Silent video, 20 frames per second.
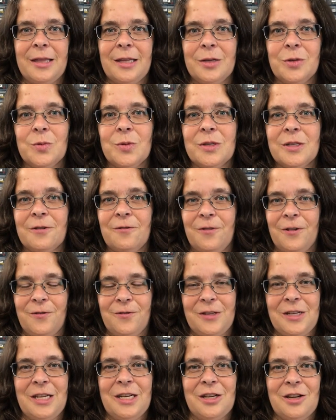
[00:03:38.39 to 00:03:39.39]
this was a
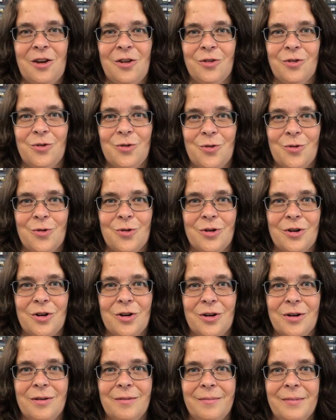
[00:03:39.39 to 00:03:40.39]
$15
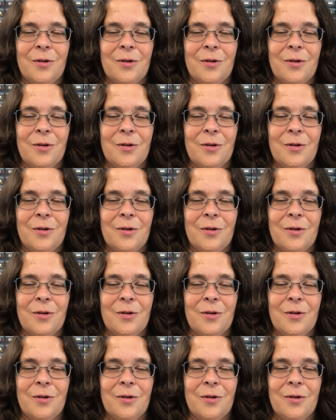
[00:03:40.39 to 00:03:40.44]
order.